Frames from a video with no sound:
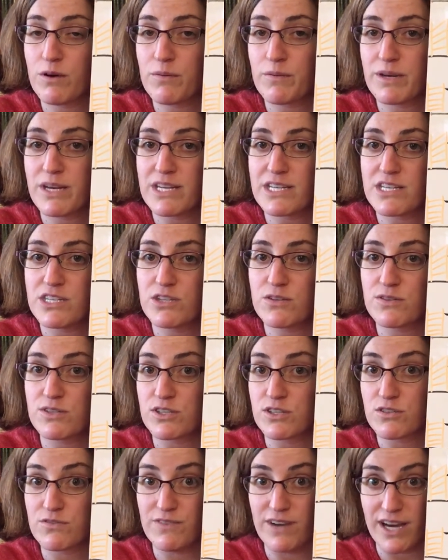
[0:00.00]
what we need to do is
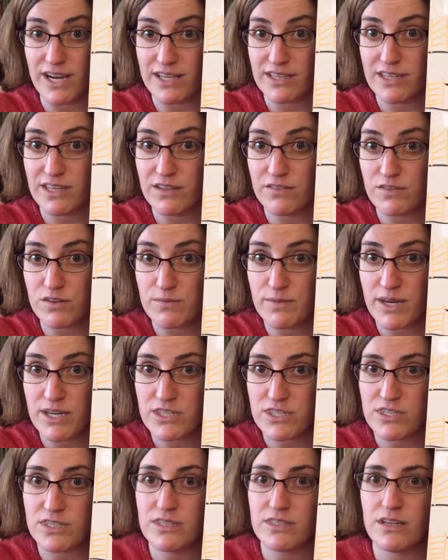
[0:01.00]
just find the
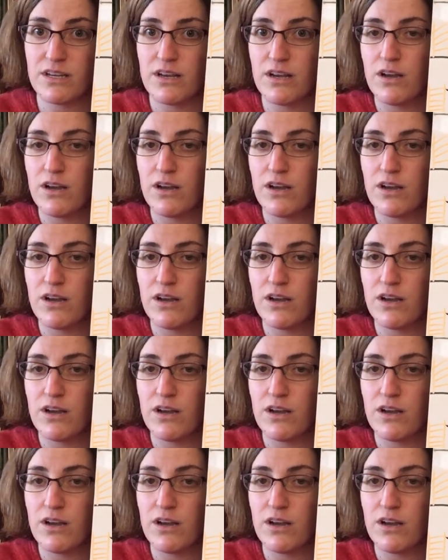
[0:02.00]
information,